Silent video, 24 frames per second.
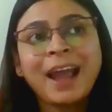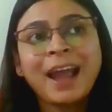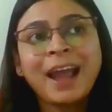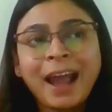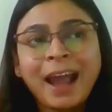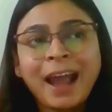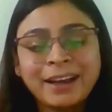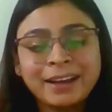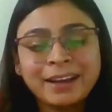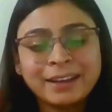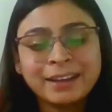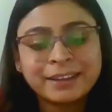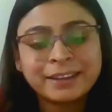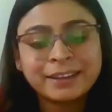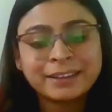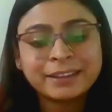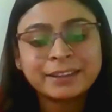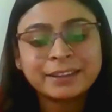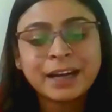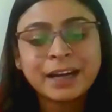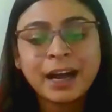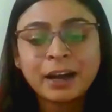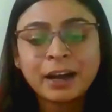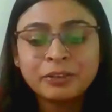And
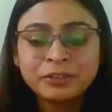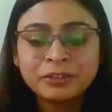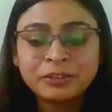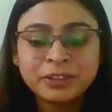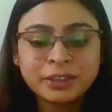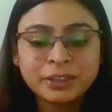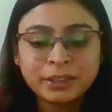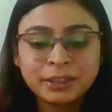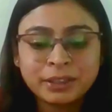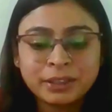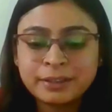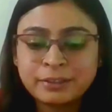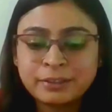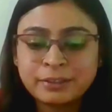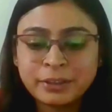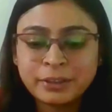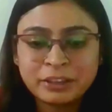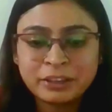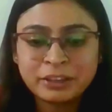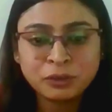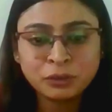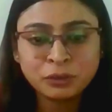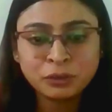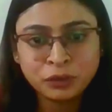after this
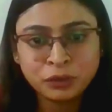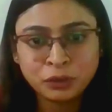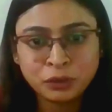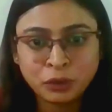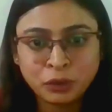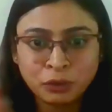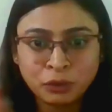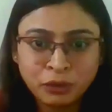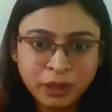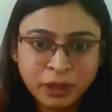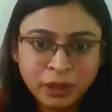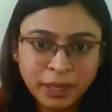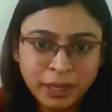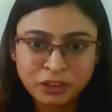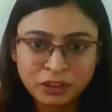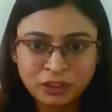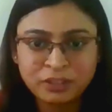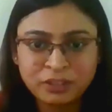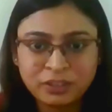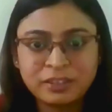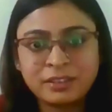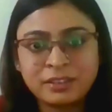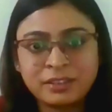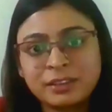session was over, I
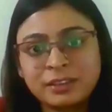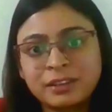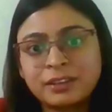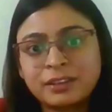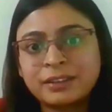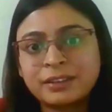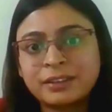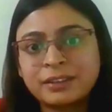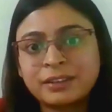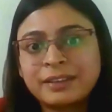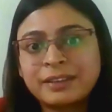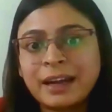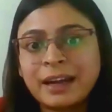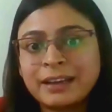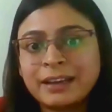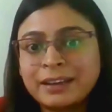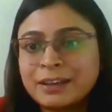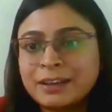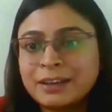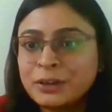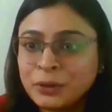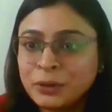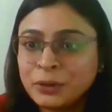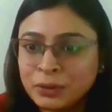just
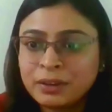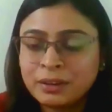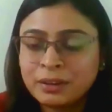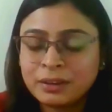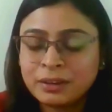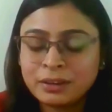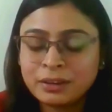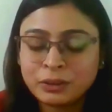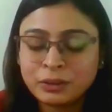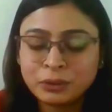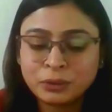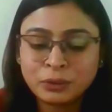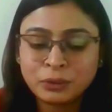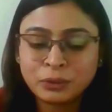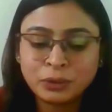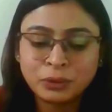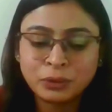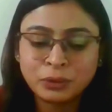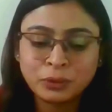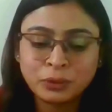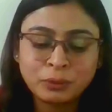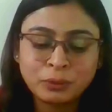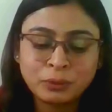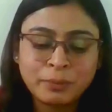started to
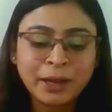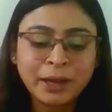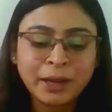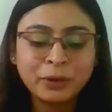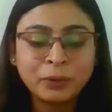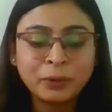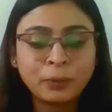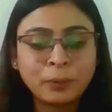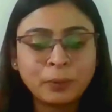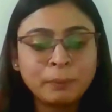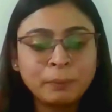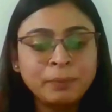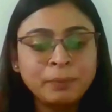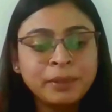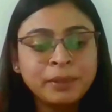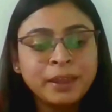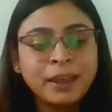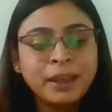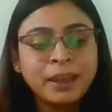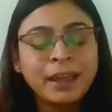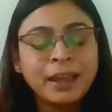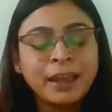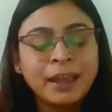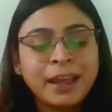go back home,
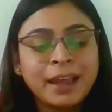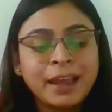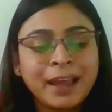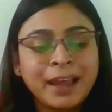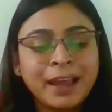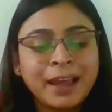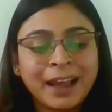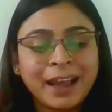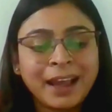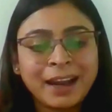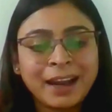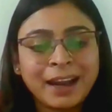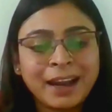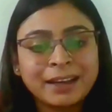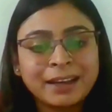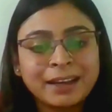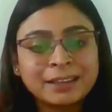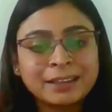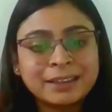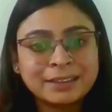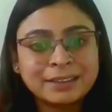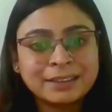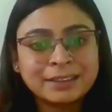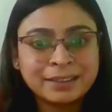and
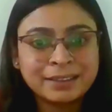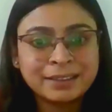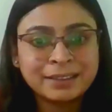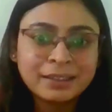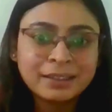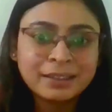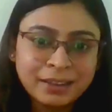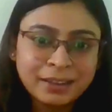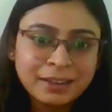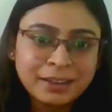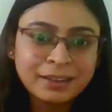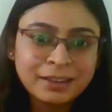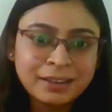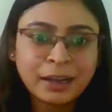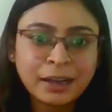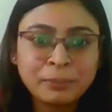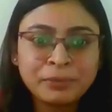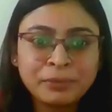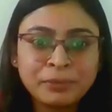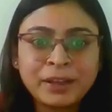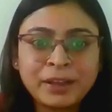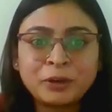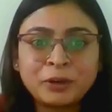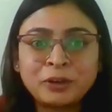this girl
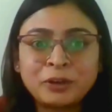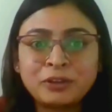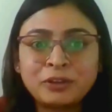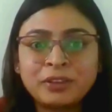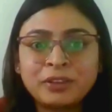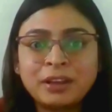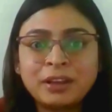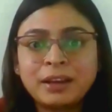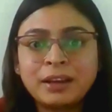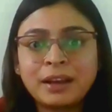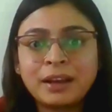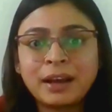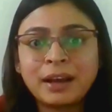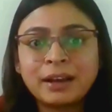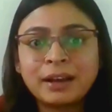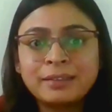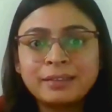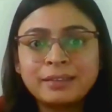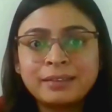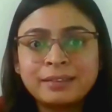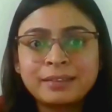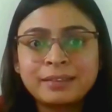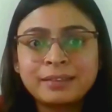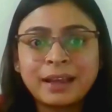comes out of the
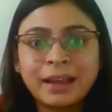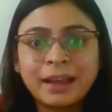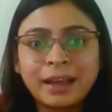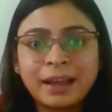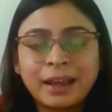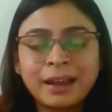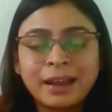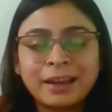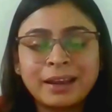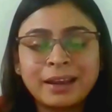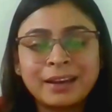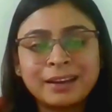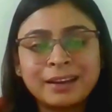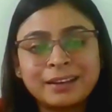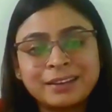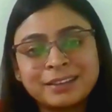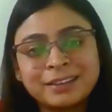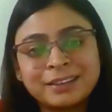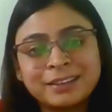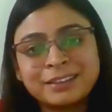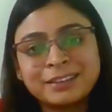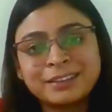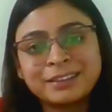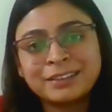class and
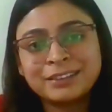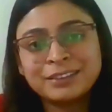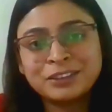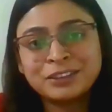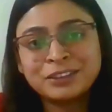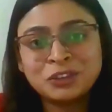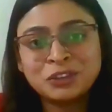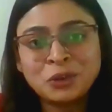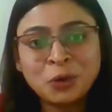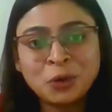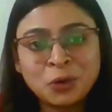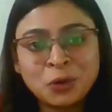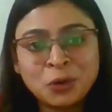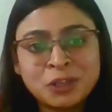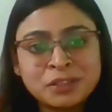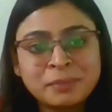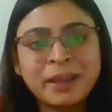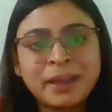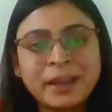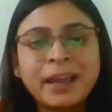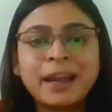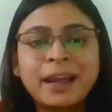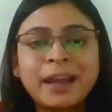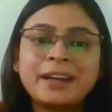she holds
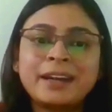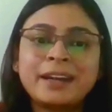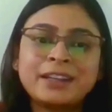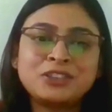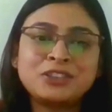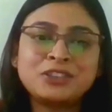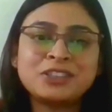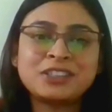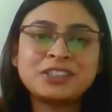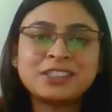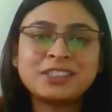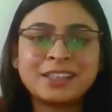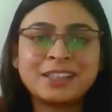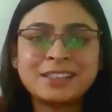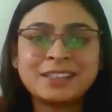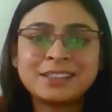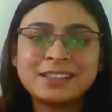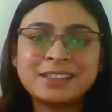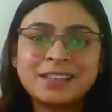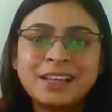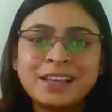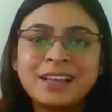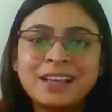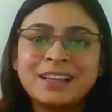my hand and she
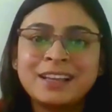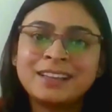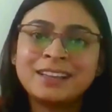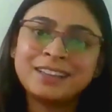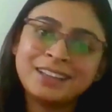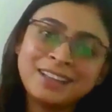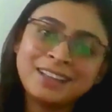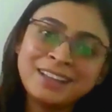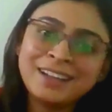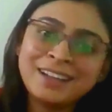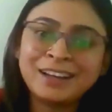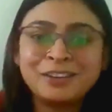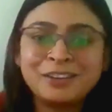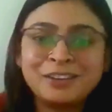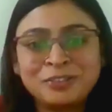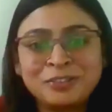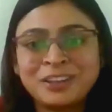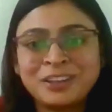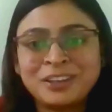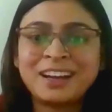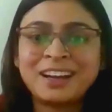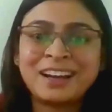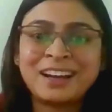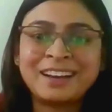says, "Didi, kal
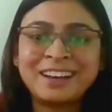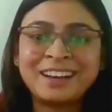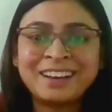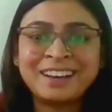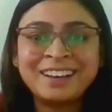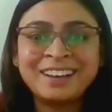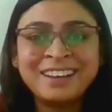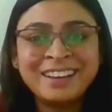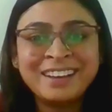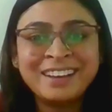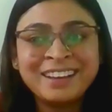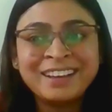fir aana."